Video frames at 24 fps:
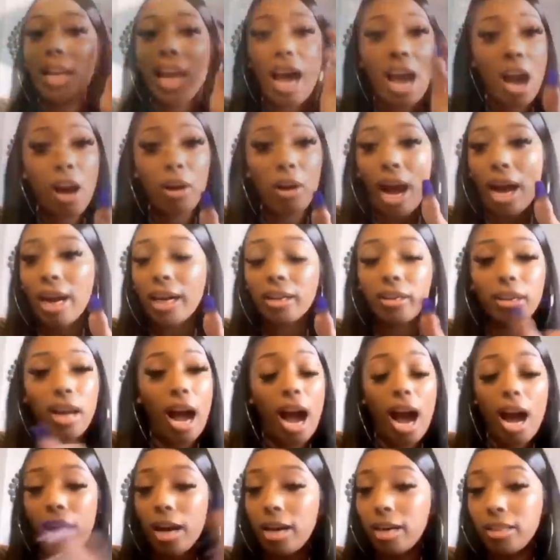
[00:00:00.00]
find out,
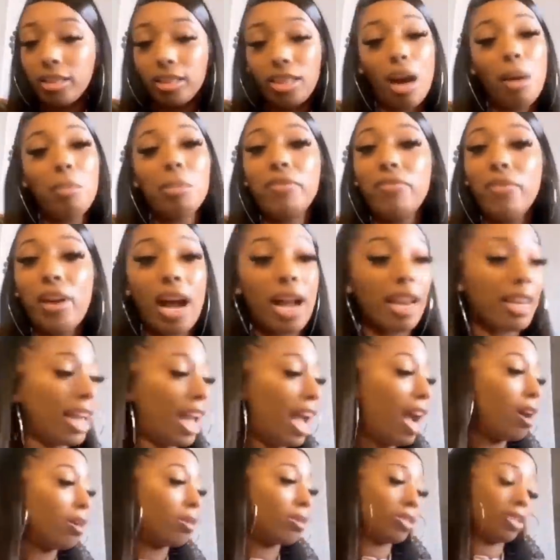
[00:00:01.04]
I come to
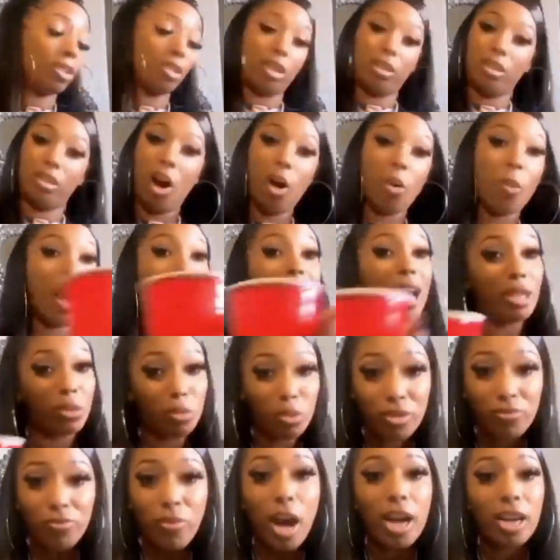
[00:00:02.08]
find out, your
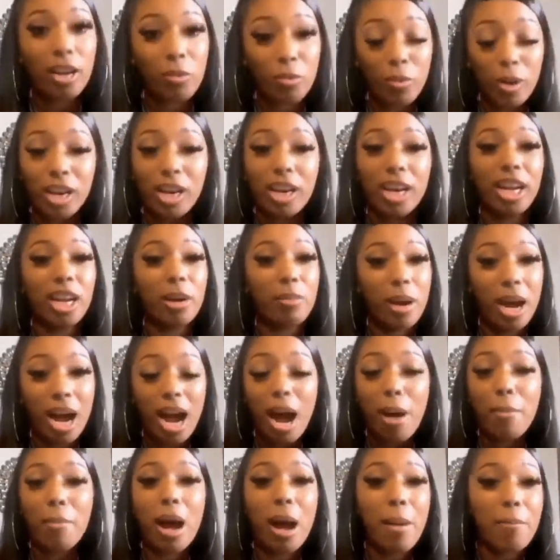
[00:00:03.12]
ass was fucking with a nigga
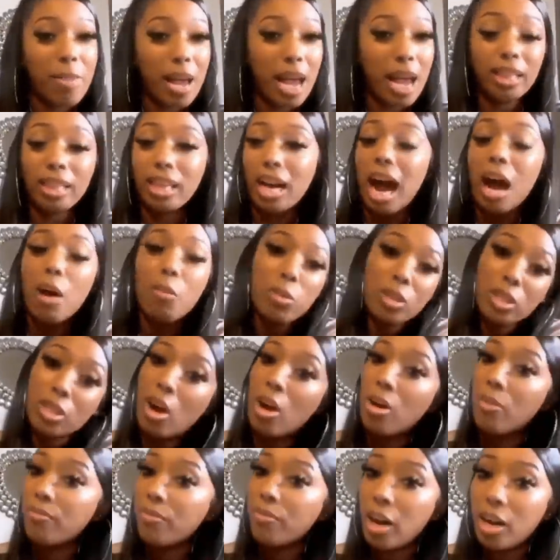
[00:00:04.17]
behind my back that I
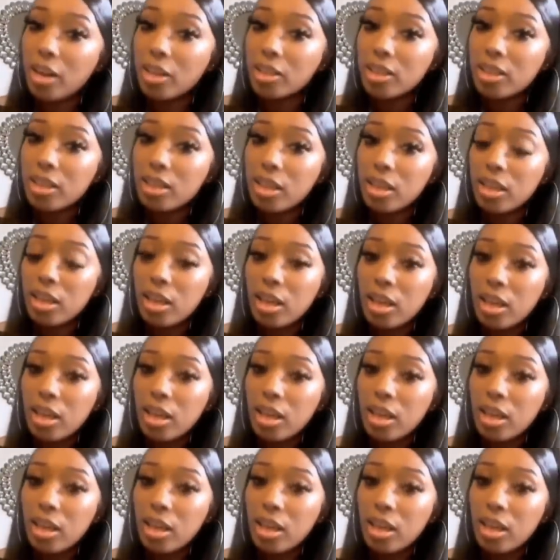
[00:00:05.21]
was on first.